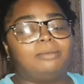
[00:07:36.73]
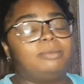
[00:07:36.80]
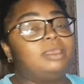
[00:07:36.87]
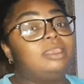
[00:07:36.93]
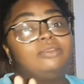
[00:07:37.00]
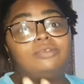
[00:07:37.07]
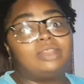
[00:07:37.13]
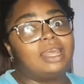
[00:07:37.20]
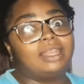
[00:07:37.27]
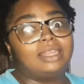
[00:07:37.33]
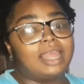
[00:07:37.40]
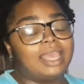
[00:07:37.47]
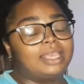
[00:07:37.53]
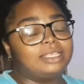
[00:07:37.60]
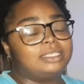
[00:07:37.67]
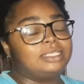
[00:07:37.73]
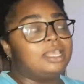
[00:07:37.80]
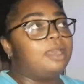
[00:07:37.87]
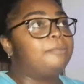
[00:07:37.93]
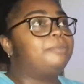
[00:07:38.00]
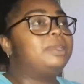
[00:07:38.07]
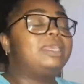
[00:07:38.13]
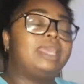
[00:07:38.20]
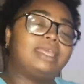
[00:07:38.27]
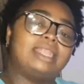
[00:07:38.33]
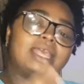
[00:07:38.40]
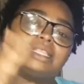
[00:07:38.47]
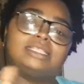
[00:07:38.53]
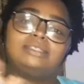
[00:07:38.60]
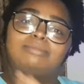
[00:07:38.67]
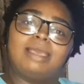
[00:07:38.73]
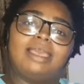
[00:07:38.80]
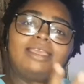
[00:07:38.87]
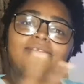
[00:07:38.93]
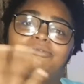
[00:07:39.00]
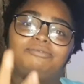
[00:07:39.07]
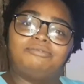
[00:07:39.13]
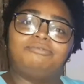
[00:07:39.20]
Even at night. But yeah, that's my